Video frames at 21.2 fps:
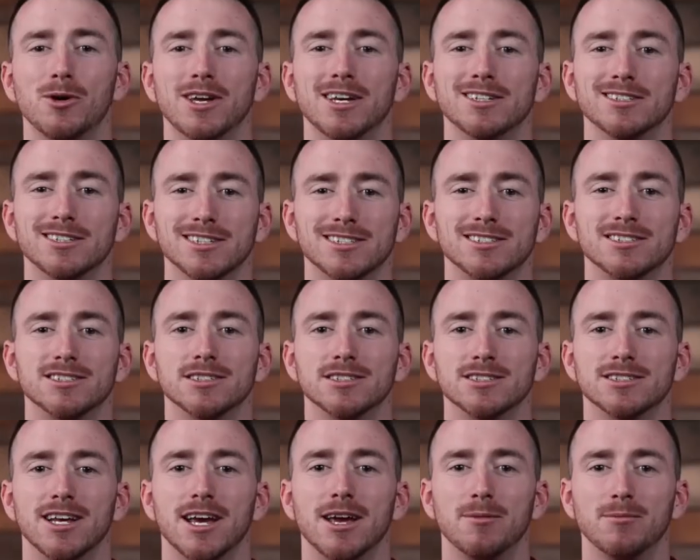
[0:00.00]
is it's the
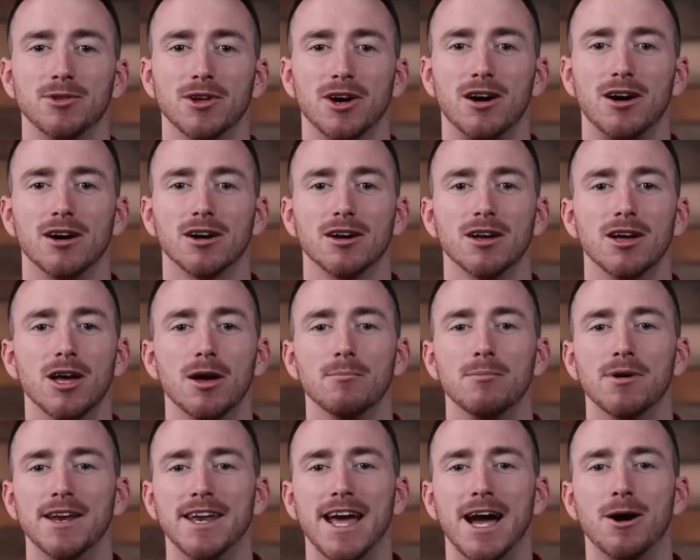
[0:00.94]
same dog,
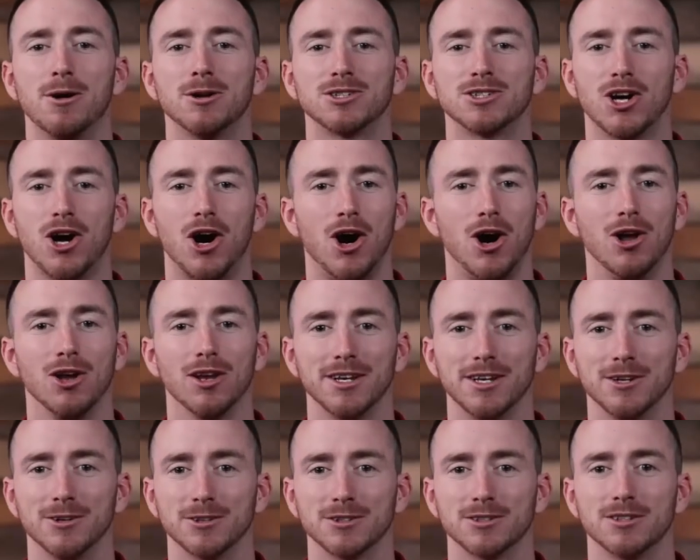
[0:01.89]
but now it's all
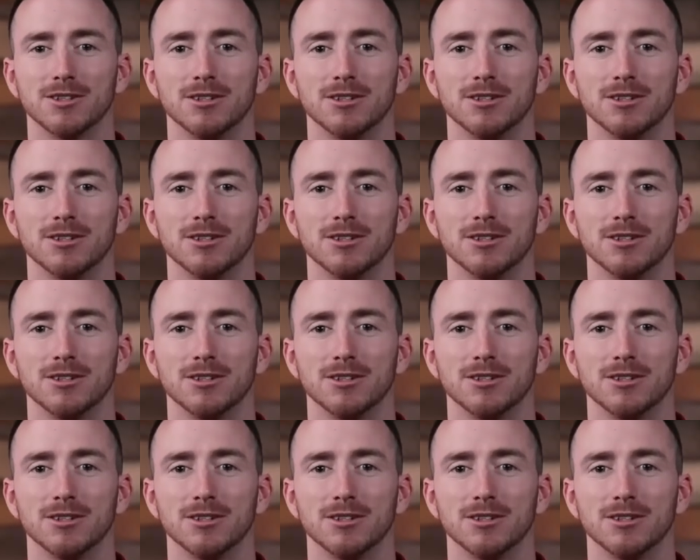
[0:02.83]
ears.